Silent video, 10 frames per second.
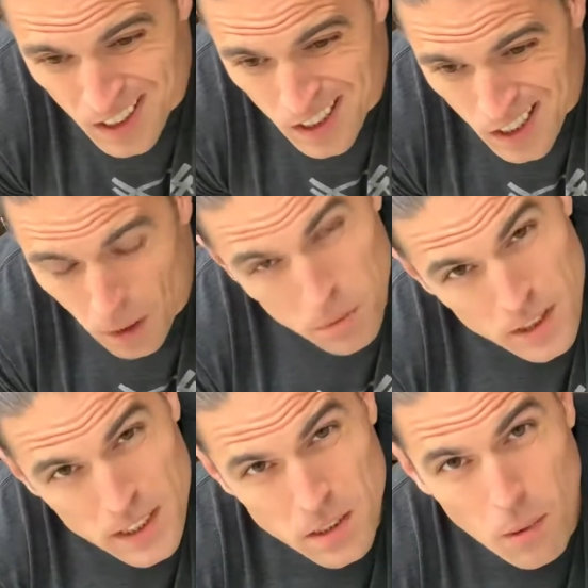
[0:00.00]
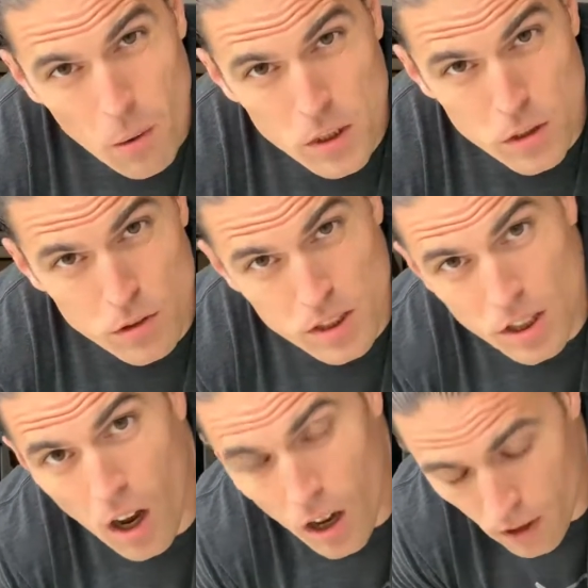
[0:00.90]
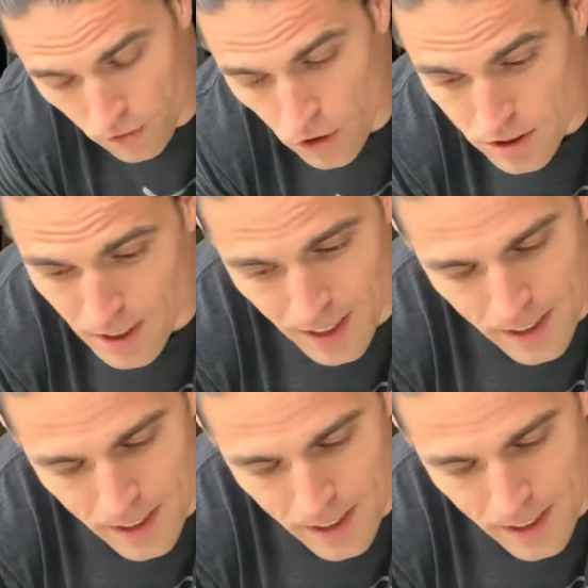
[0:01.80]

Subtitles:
Couple things about what you just saw. First thing,